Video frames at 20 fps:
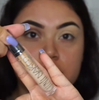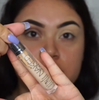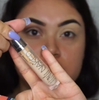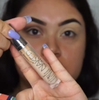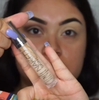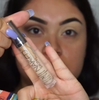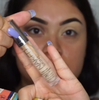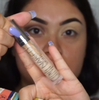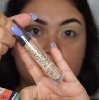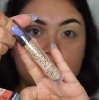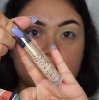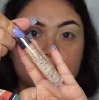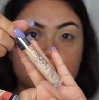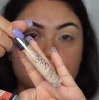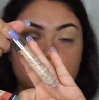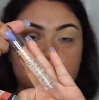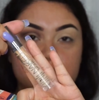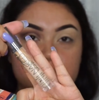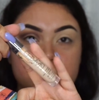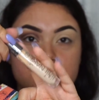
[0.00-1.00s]
Skin
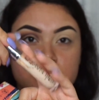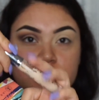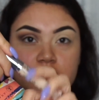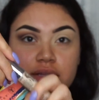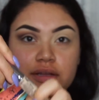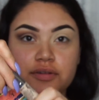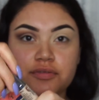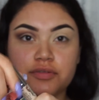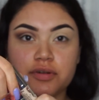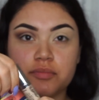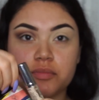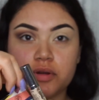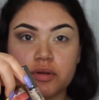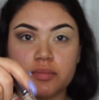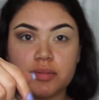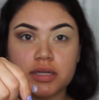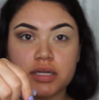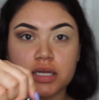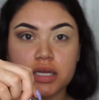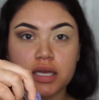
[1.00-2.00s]
Concealer from
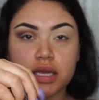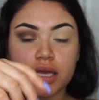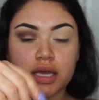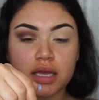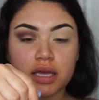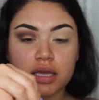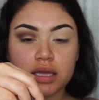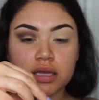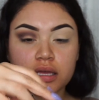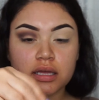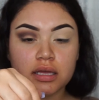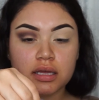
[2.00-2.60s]
Urban Decay.